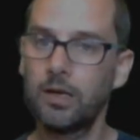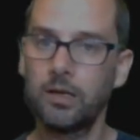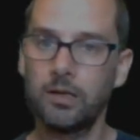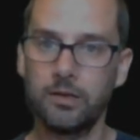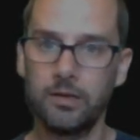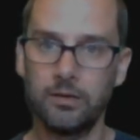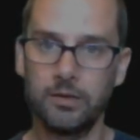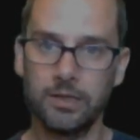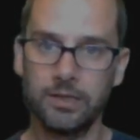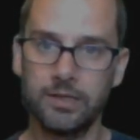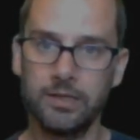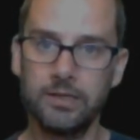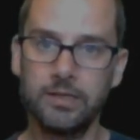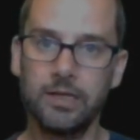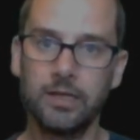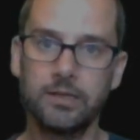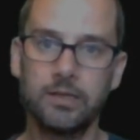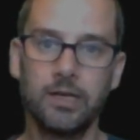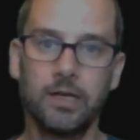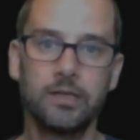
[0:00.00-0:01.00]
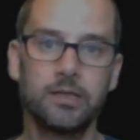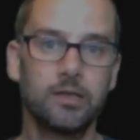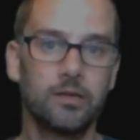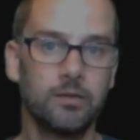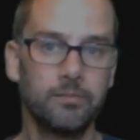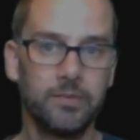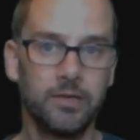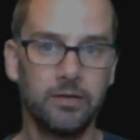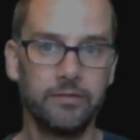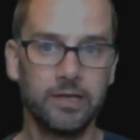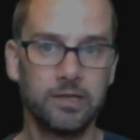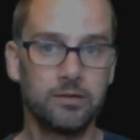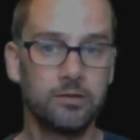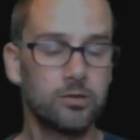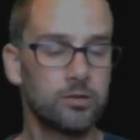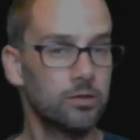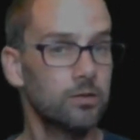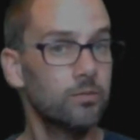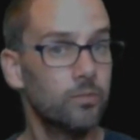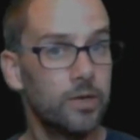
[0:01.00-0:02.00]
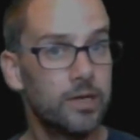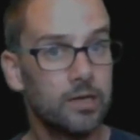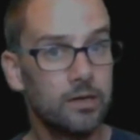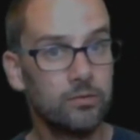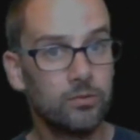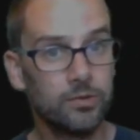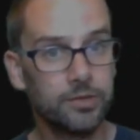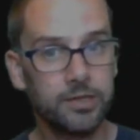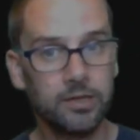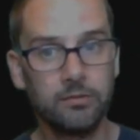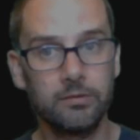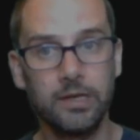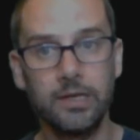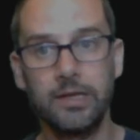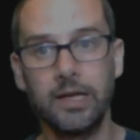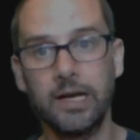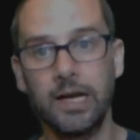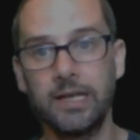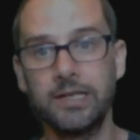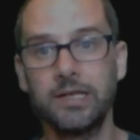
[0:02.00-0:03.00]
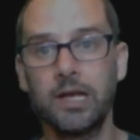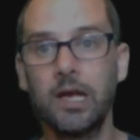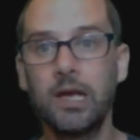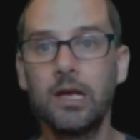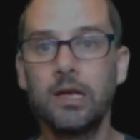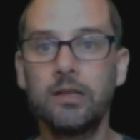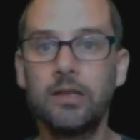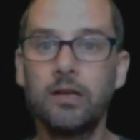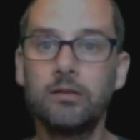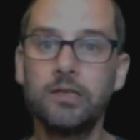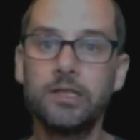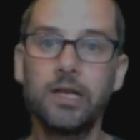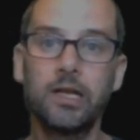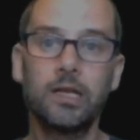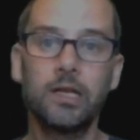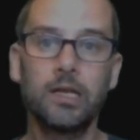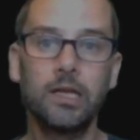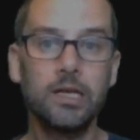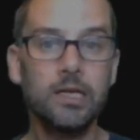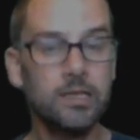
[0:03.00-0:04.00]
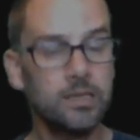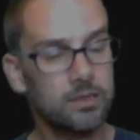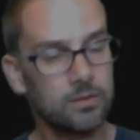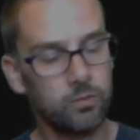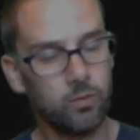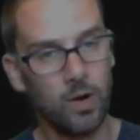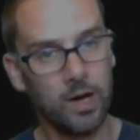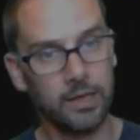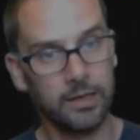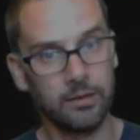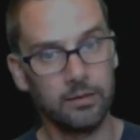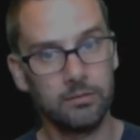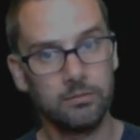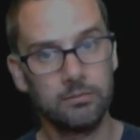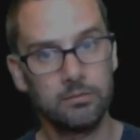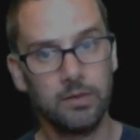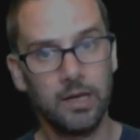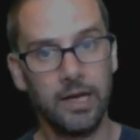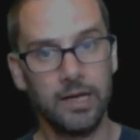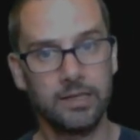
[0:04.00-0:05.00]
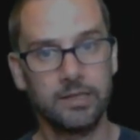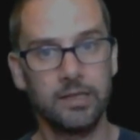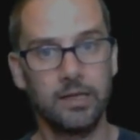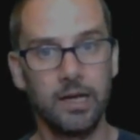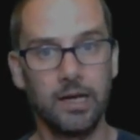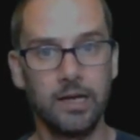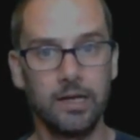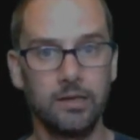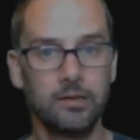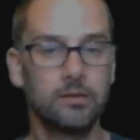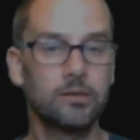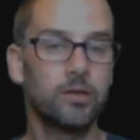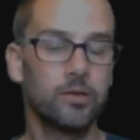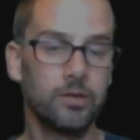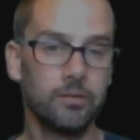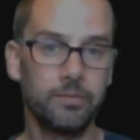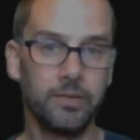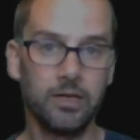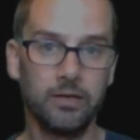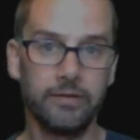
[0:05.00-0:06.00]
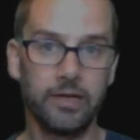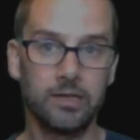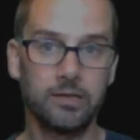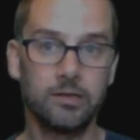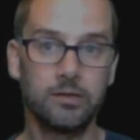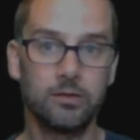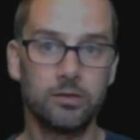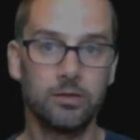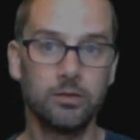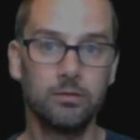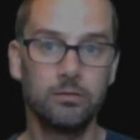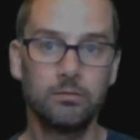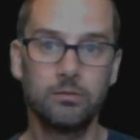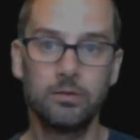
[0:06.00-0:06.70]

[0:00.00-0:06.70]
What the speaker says: There exists x in A so that P of x is true. We can also read that as there is at least one x in A so that P of x is true.